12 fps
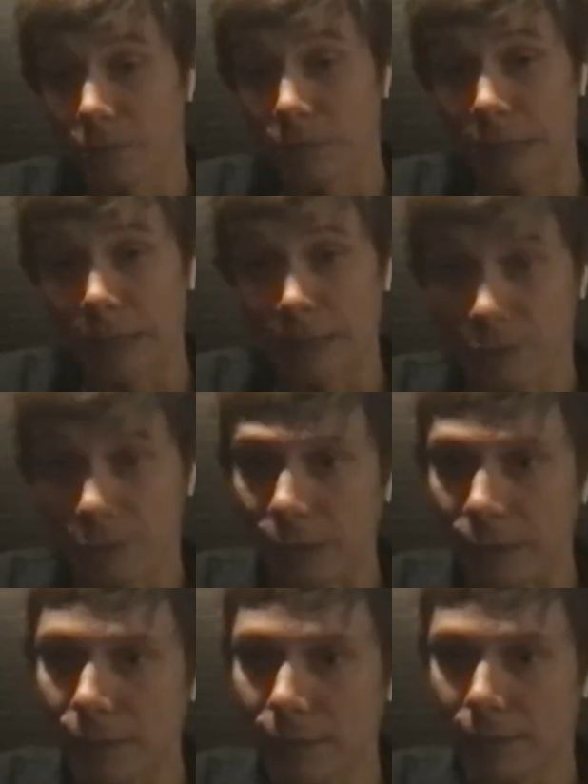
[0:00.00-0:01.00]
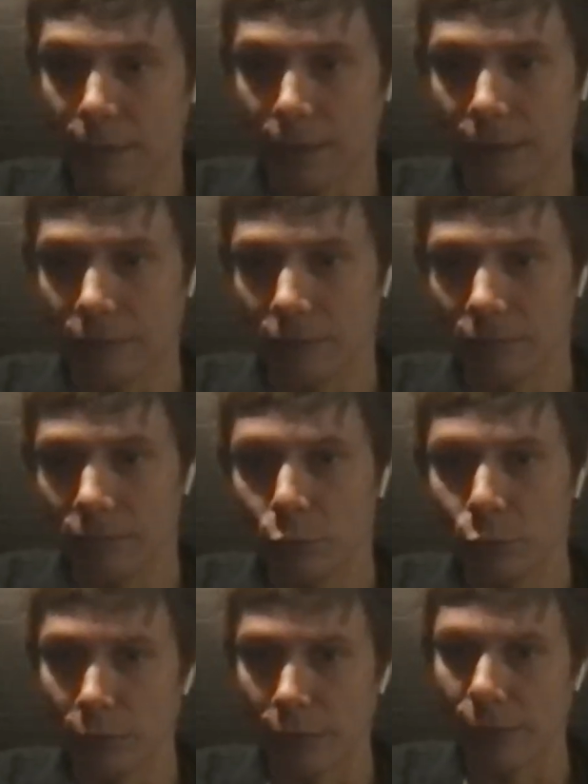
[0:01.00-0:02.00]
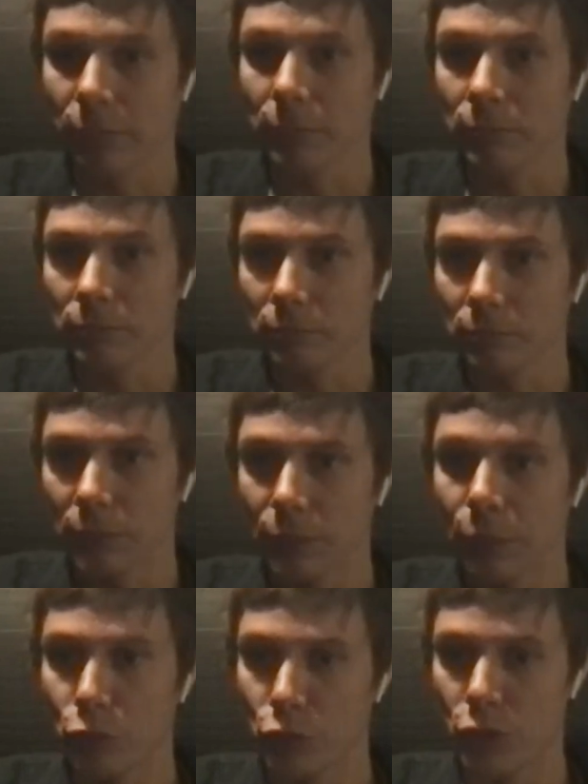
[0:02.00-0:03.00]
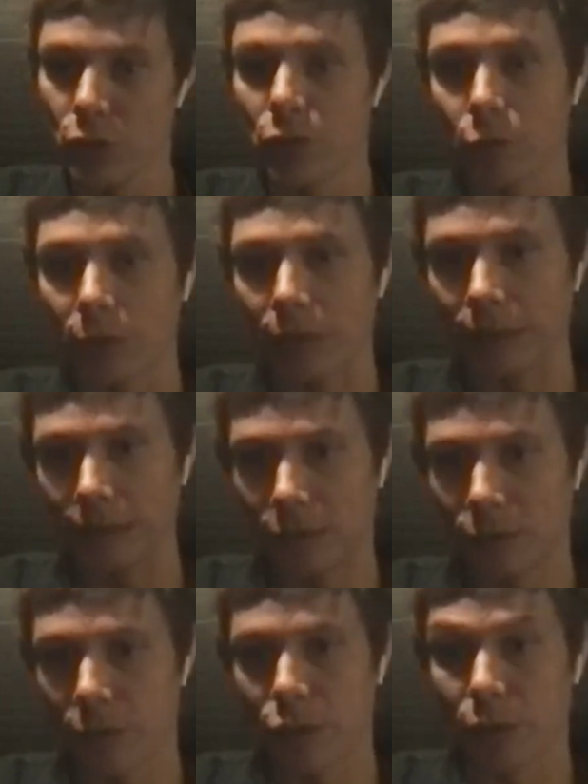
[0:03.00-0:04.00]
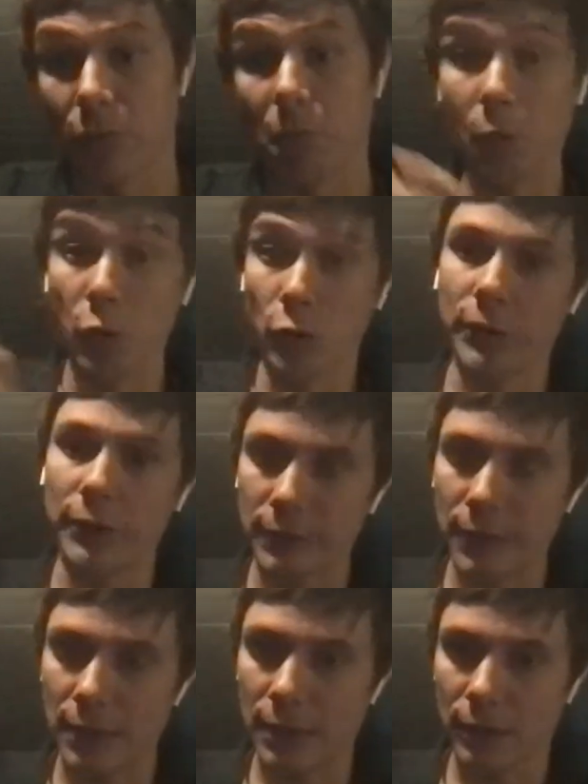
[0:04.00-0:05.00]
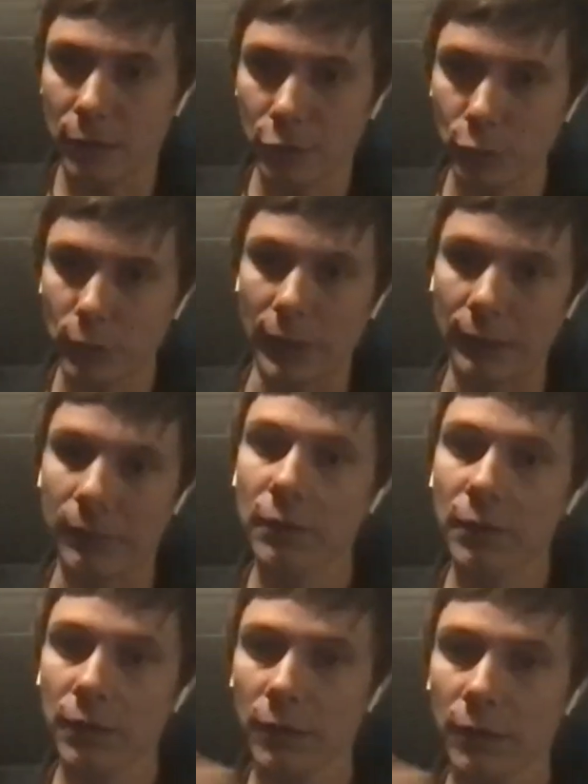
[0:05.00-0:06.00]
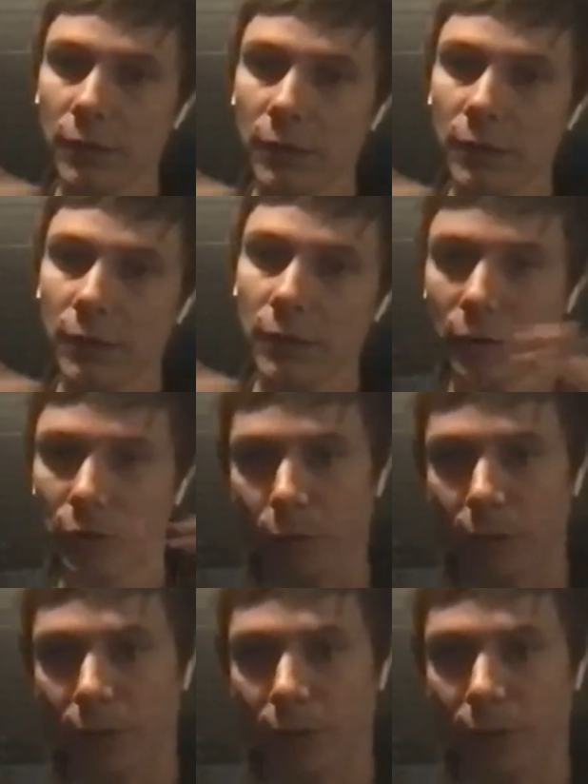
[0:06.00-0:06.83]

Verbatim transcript: extracting data, you can. If you just look at the extraction, loading data, you can. So at that point,